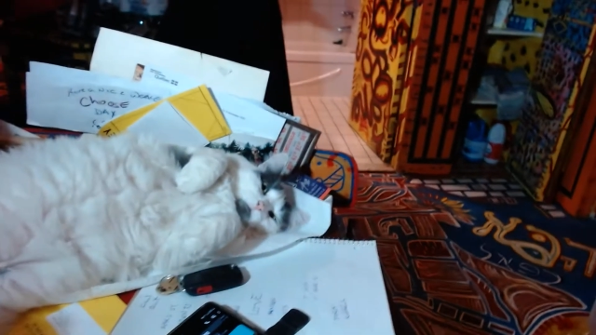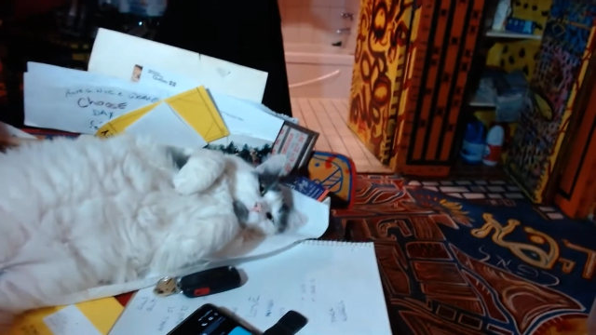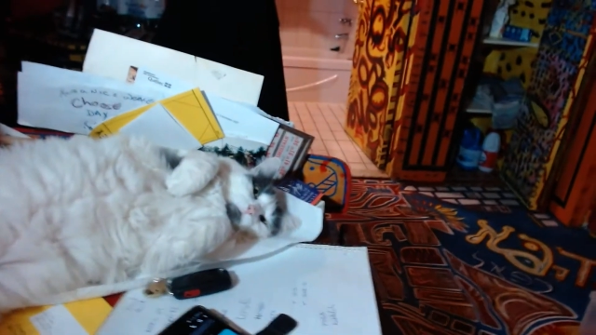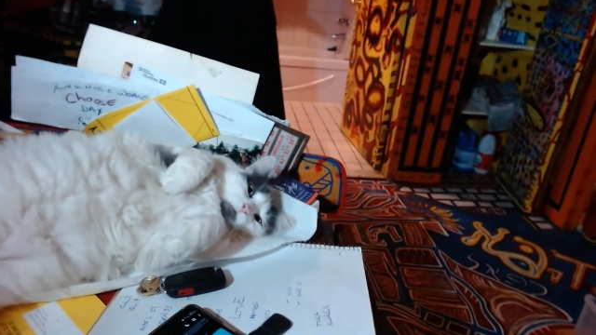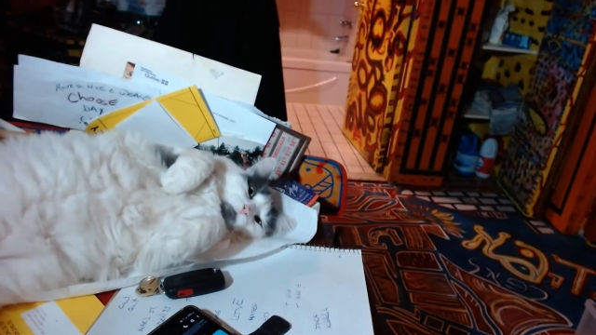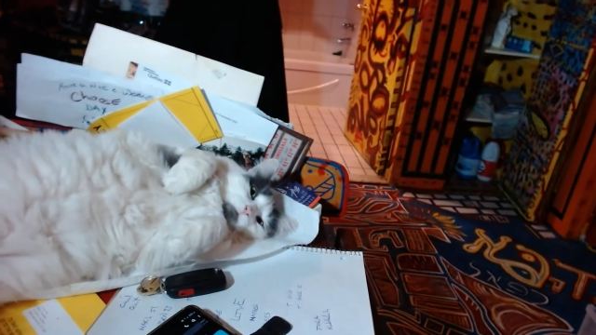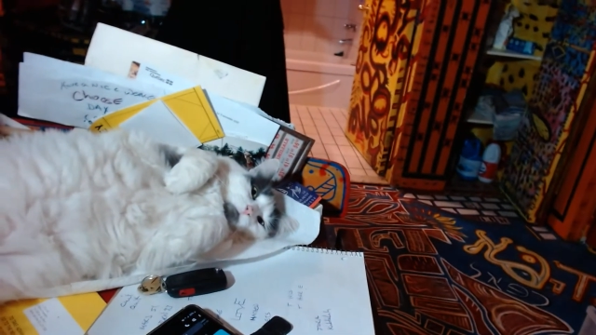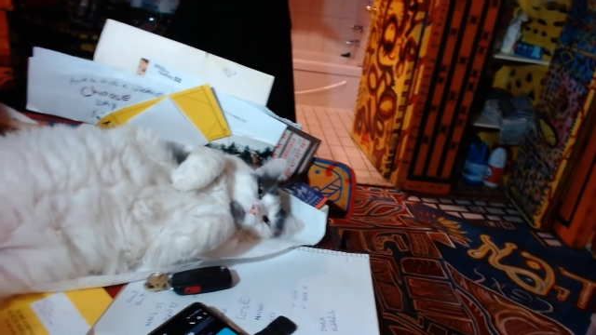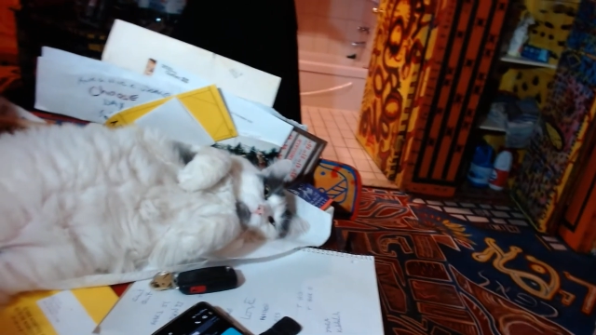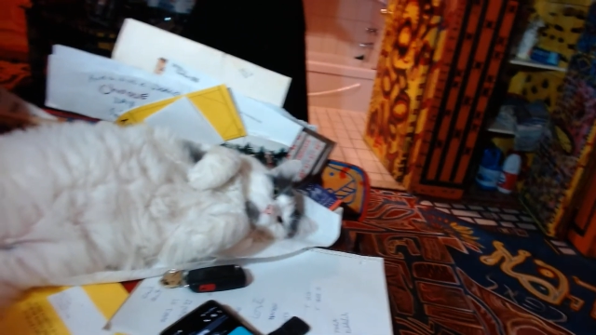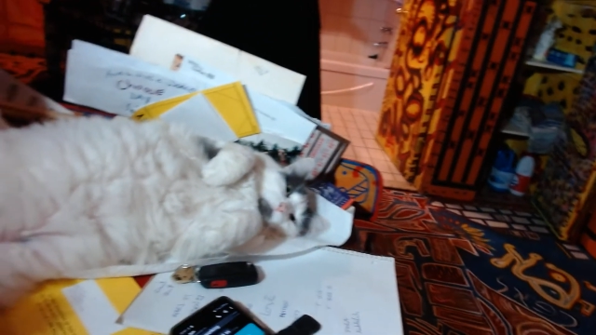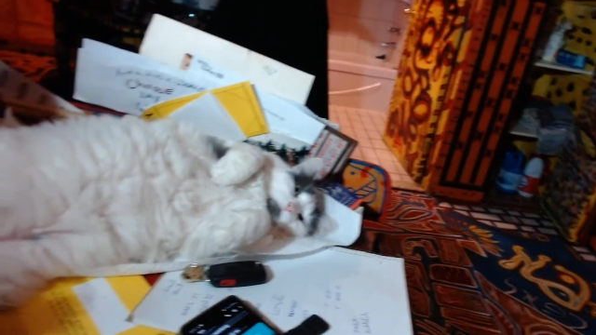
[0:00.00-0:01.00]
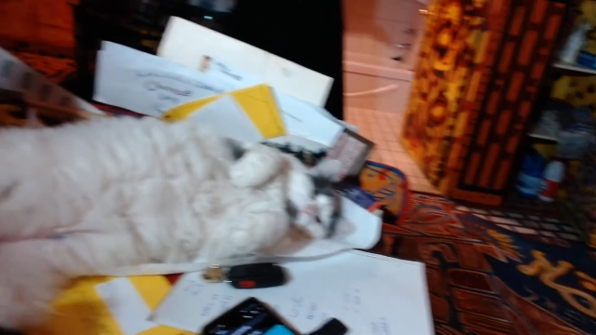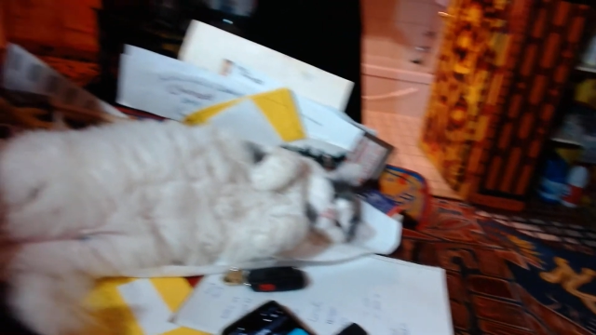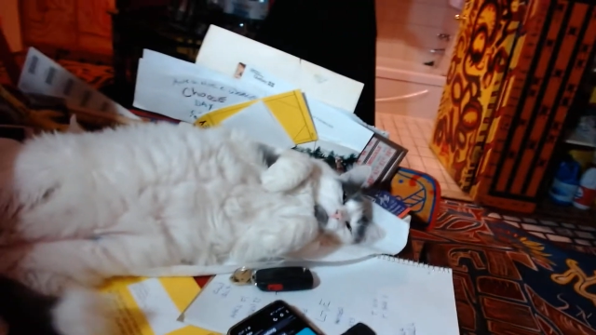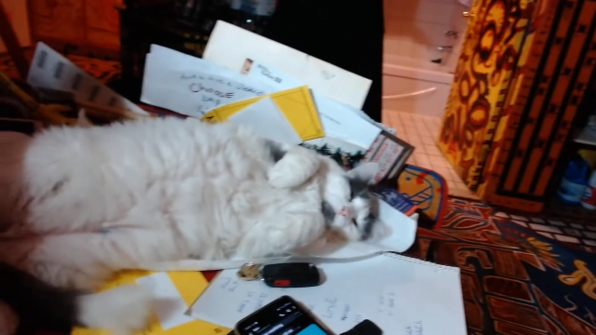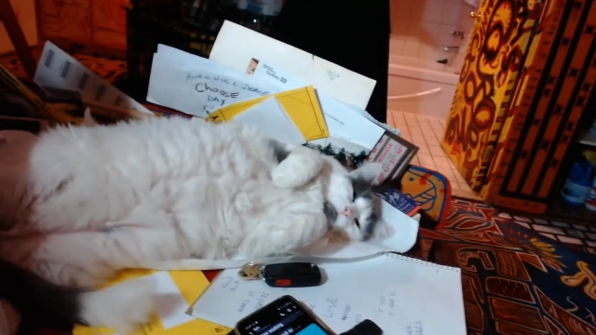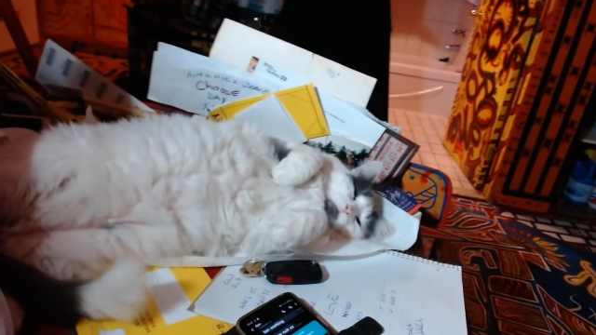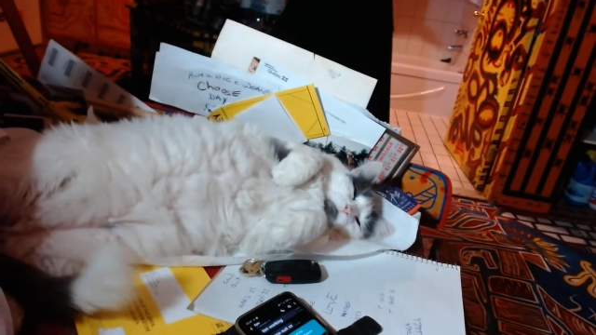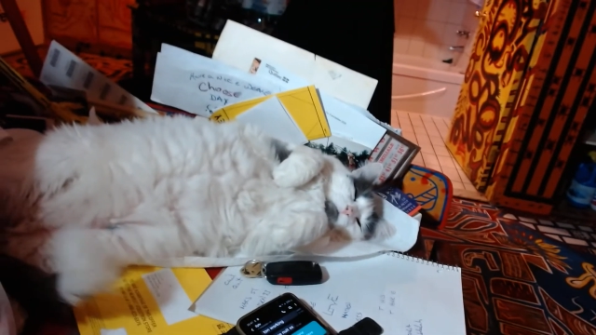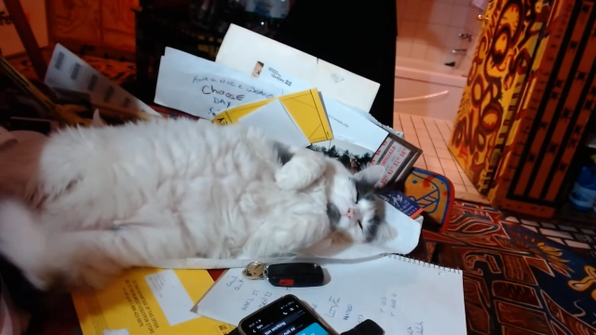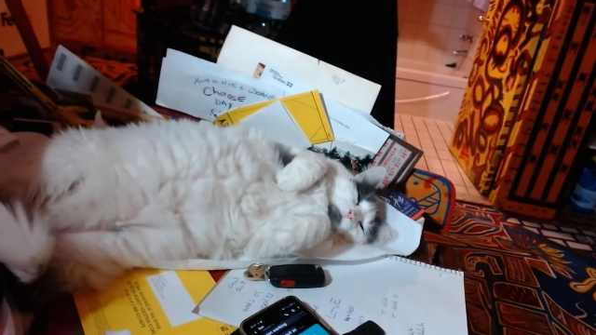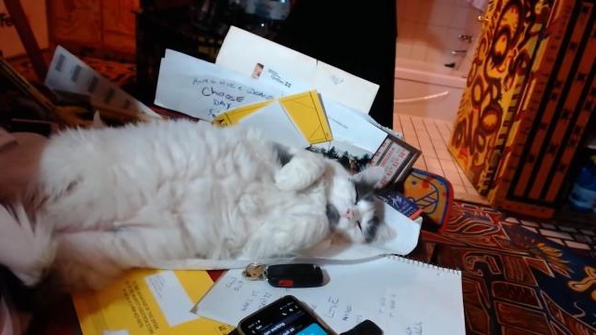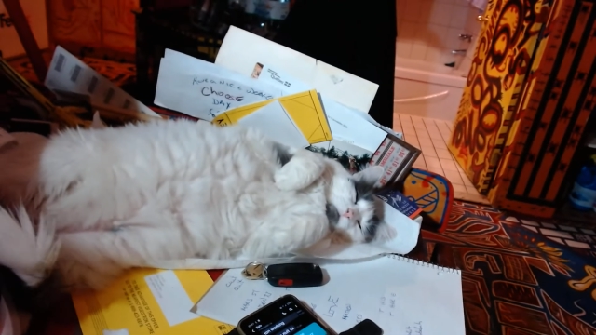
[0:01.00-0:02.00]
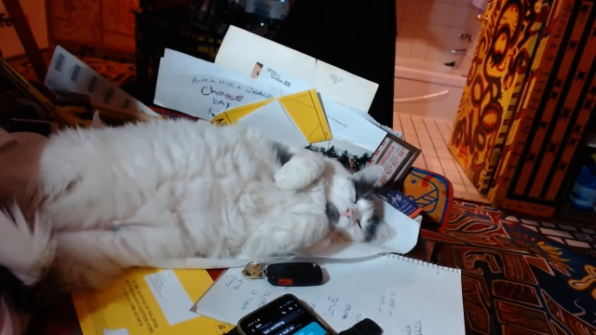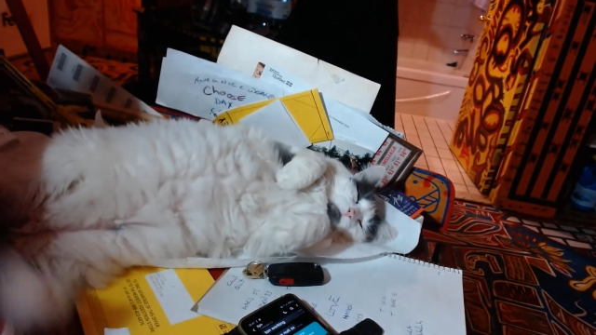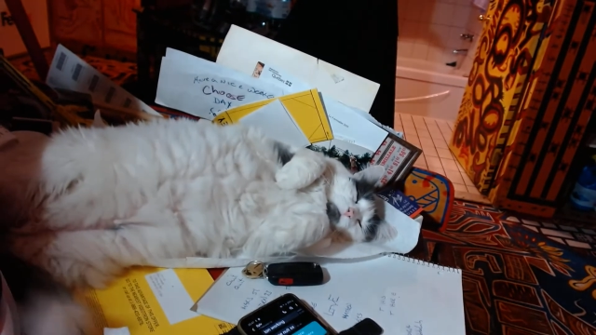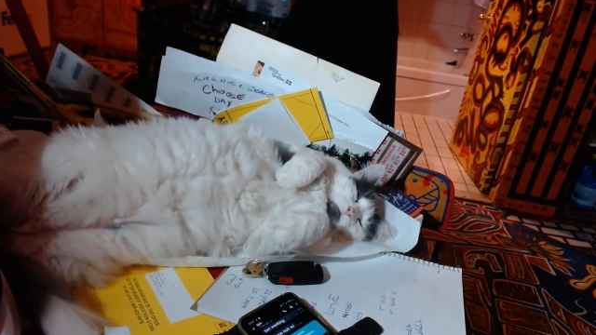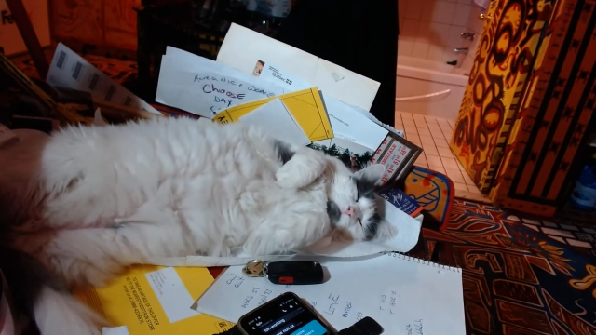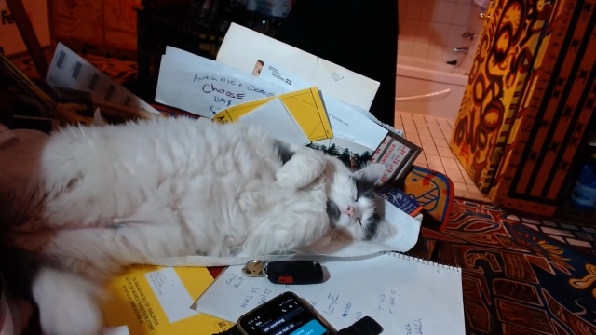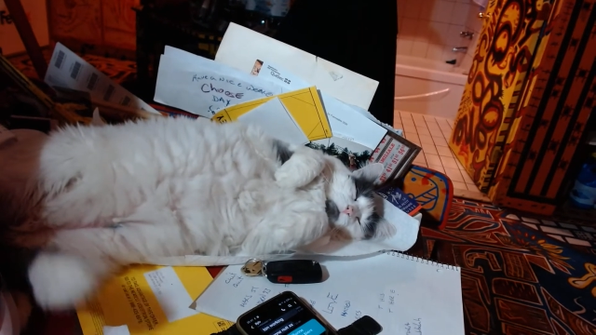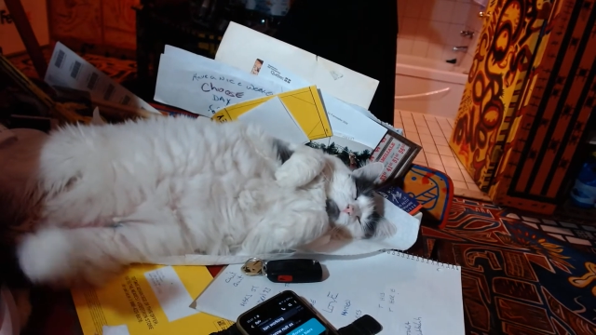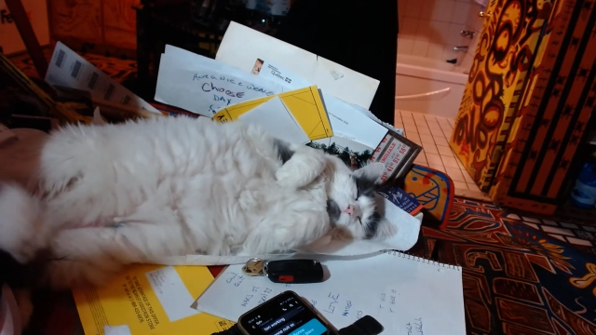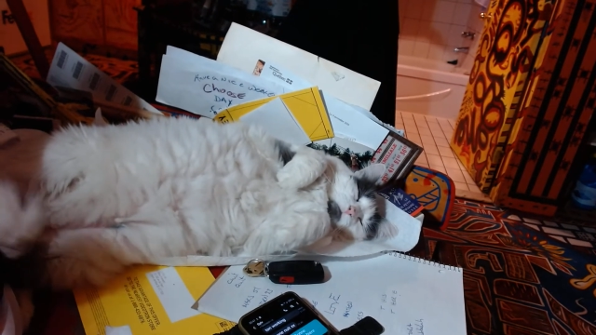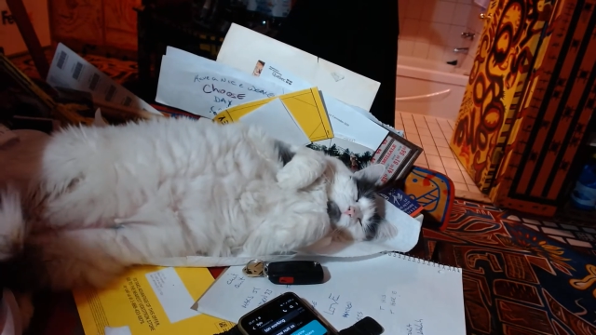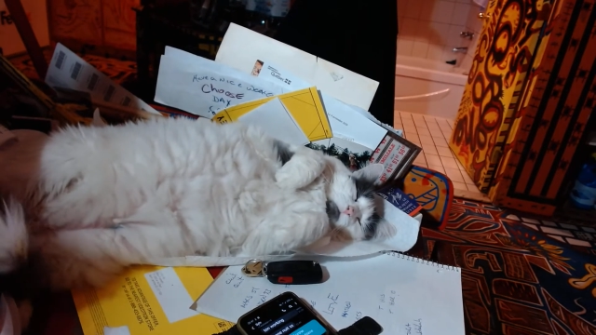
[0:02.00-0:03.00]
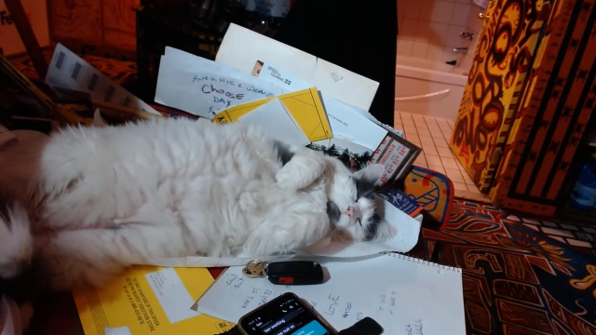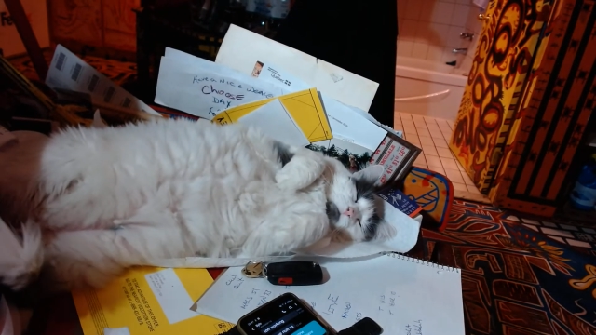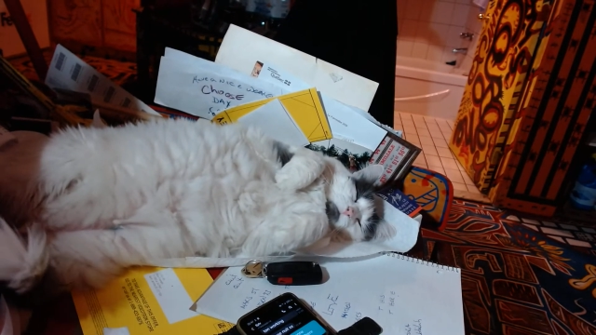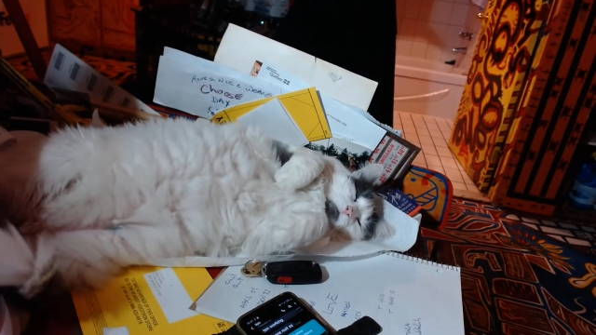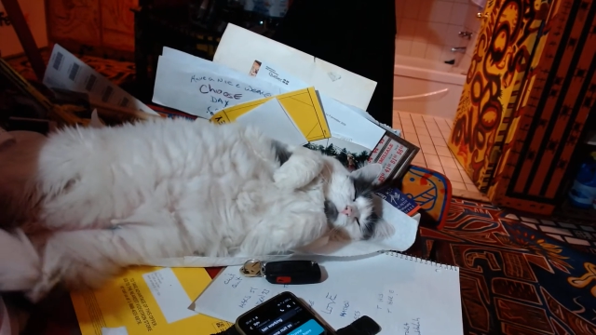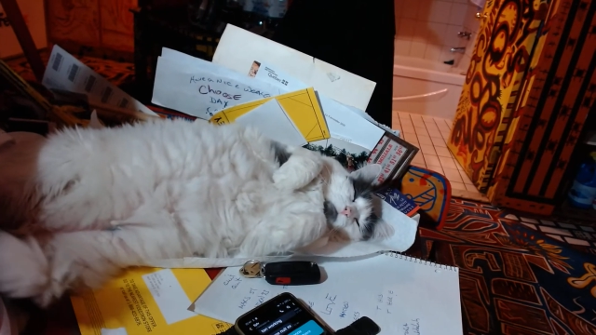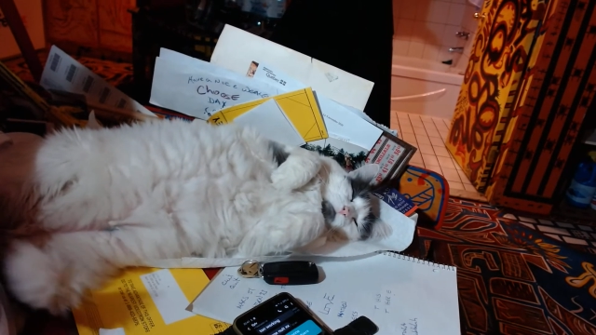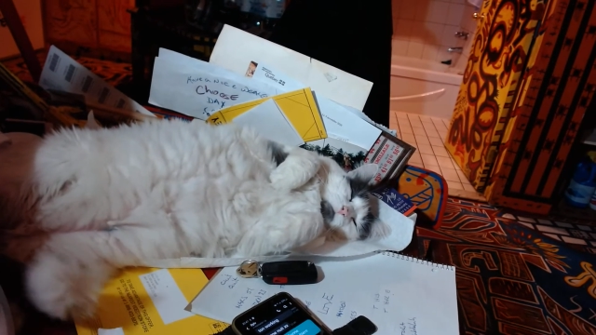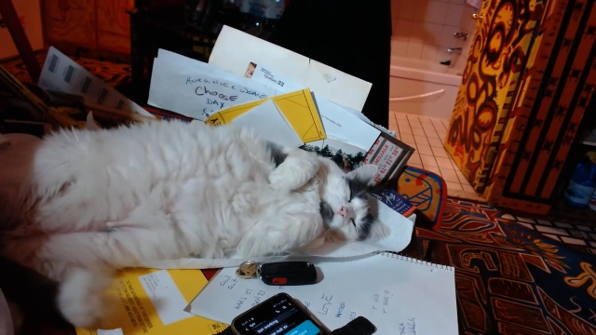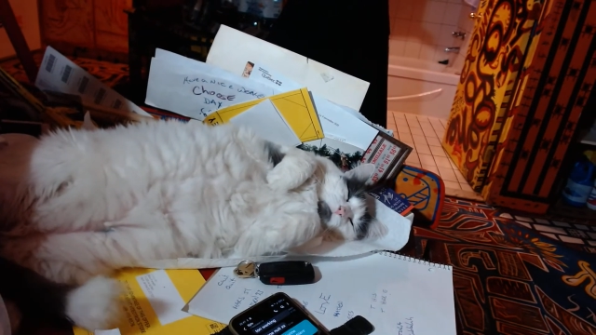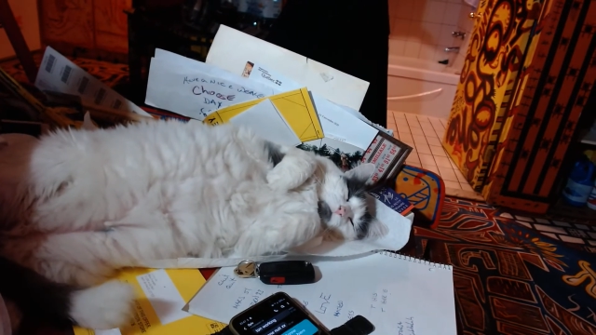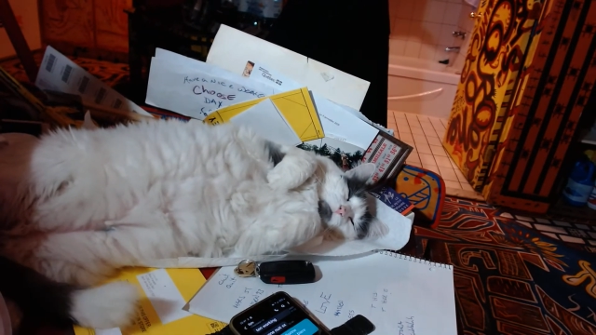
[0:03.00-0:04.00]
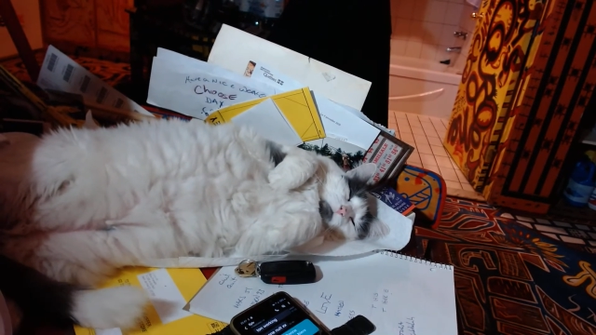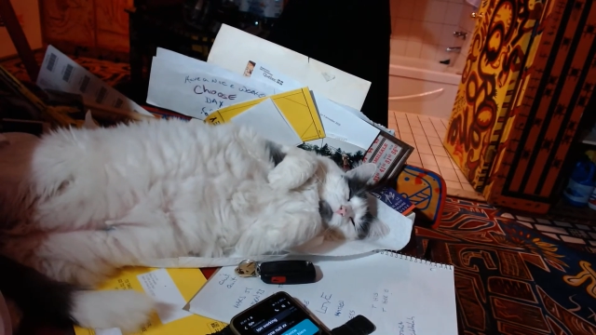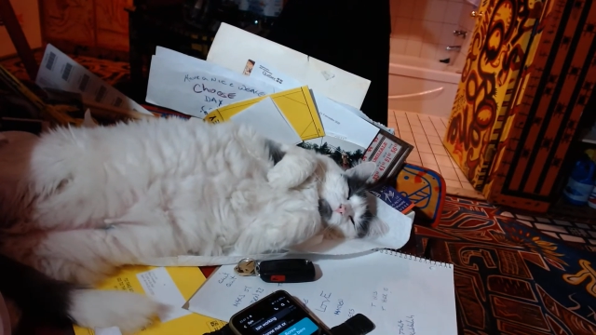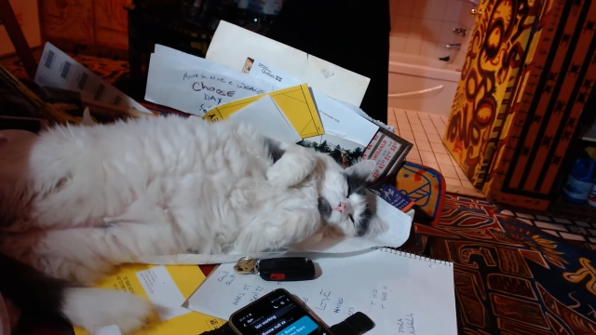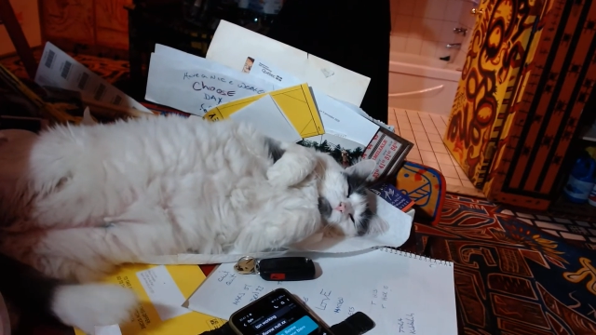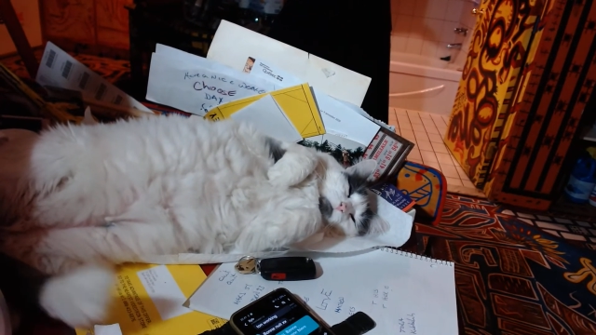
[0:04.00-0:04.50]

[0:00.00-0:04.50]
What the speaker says: Nobody's mouth can be seen.